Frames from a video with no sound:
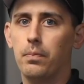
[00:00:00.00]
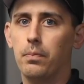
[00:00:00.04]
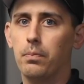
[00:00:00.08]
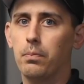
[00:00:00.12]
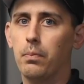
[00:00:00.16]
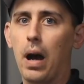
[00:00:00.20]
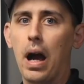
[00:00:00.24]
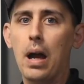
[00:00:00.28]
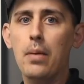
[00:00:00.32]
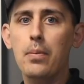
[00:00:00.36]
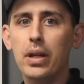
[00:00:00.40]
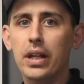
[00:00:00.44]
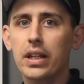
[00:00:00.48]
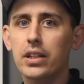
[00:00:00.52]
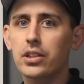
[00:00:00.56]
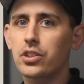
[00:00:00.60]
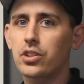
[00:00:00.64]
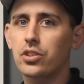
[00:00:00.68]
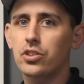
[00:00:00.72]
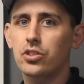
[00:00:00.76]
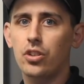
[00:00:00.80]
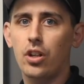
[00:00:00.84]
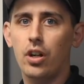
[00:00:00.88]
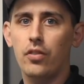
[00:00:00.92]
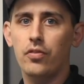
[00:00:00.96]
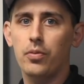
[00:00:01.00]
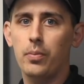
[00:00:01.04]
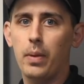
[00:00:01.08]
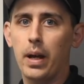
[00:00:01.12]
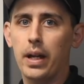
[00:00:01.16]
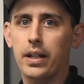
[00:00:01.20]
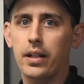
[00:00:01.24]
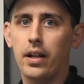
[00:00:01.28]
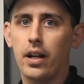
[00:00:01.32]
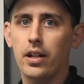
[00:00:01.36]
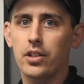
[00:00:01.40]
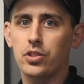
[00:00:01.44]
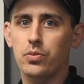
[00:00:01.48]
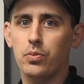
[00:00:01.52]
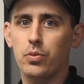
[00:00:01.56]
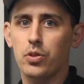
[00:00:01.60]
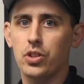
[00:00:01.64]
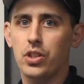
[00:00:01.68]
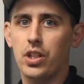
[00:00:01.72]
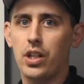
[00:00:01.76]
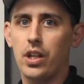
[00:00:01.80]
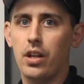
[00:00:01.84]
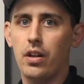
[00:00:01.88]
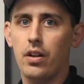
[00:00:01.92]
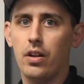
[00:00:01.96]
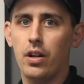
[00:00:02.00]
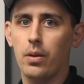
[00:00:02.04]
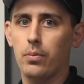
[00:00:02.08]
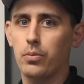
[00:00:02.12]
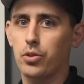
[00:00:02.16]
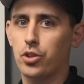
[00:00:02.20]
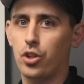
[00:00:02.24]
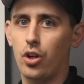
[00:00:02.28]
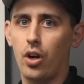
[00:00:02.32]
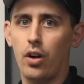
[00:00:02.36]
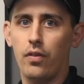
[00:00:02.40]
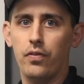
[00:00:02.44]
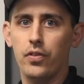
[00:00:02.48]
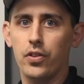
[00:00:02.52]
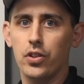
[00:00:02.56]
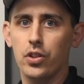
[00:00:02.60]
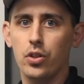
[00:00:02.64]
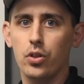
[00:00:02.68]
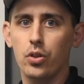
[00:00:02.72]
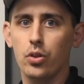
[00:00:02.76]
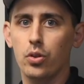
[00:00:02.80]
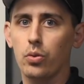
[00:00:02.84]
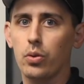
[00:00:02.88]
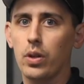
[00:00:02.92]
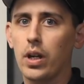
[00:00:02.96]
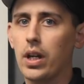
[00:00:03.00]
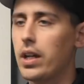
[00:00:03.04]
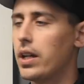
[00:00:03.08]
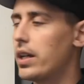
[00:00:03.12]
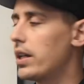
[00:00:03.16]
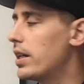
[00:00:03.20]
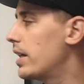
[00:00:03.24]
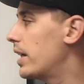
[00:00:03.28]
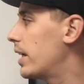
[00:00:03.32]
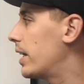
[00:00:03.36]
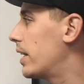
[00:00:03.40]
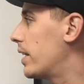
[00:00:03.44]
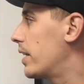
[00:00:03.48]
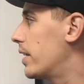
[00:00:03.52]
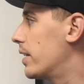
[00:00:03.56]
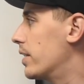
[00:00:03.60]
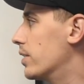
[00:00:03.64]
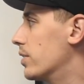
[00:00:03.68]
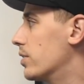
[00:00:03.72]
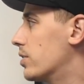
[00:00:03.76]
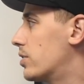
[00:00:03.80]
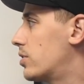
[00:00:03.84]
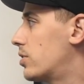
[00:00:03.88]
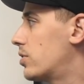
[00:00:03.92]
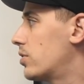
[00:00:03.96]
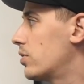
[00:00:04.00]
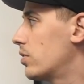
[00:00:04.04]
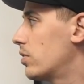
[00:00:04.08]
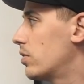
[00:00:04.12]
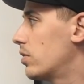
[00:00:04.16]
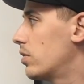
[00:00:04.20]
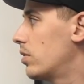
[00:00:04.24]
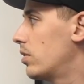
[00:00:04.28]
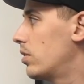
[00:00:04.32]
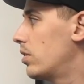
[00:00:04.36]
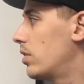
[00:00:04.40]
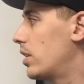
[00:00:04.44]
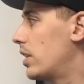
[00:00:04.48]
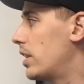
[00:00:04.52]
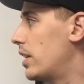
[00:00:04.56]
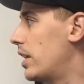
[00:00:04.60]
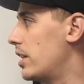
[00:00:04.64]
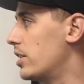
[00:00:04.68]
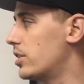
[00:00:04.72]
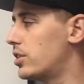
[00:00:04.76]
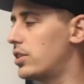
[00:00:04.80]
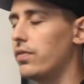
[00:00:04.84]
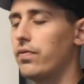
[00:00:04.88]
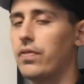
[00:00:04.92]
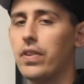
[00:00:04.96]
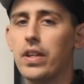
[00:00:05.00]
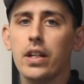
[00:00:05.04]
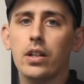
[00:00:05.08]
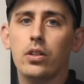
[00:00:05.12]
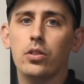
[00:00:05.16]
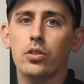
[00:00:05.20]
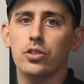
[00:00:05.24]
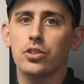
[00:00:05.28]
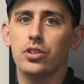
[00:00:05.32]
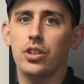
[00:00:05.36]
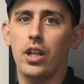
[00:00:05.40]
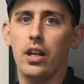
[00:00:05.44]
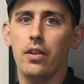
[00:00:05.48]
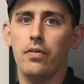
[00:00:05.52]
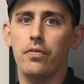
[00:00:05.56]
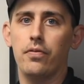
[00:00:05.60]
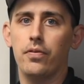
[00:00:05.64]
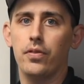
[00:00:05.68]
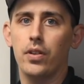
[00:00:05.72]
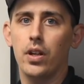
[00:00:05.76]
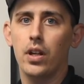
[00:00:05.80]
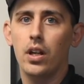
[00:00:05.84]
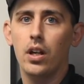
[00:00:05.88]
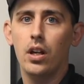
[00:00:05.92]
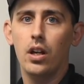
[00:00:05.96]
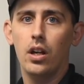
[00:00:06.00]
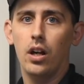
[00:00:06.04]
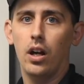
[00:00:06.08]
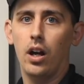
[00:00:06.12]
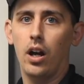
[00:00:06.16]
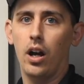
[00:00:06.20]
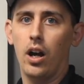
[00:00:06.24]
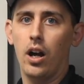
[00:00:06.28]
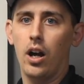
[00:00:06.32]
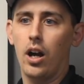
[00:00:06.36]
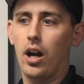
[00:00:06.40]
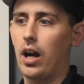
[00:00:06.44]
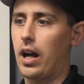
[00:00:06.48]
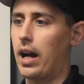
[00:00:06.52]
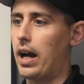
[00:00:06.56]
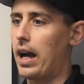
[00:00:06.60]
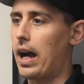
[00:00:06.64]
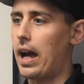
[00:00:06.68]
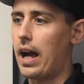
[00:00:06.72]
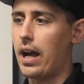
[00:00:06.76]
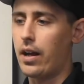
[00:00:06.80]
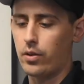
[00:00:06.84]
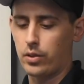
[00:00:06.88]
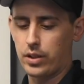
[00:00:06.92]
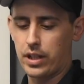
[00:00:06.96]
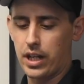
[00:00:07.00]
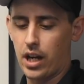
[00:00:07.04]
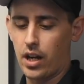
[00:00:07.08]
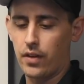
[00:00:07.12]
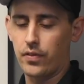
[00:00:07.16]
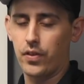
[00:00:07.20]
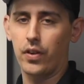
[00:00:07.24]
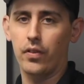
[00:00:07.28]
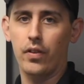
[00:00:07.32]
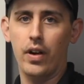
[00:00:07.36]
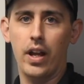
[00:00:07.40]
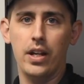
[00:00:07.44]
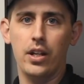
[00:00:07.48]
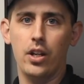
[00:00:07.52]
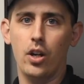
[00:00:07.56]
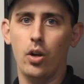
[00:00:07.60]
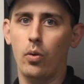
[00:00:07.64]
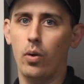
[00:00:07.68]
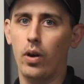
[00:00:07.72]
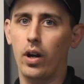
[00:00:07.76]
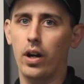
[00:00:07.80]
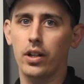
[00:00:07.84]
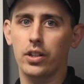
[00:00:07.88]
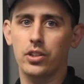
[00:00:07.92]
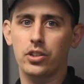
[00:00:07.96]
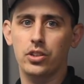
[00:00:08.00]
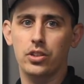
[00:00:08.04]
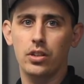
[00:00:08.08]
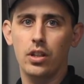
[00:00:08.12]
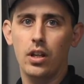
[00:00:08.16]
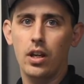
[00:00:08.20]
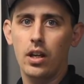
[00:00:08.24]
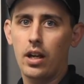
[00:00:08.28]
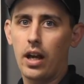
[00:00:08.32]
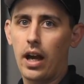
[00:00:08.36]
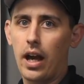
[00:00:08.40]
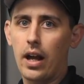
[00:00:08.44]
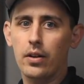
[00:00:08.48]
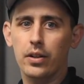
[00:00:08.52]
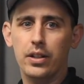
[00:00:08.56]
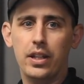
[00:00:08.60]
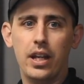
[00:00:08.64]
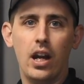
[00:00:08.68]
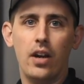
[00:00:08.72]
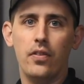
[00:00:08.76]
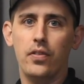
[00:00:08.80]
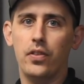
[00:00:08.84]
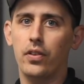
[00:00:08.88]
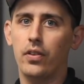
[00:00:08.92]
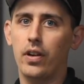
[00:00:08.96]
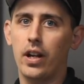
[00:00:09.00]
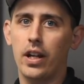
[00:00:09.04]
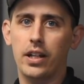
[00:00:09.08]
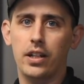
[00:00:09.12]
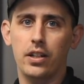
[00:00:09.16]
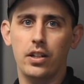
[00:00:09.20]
My biggest concern for my customers here, and I'm sure for you, is the vehicle safe? I don't care if your radio works. I don't care if your air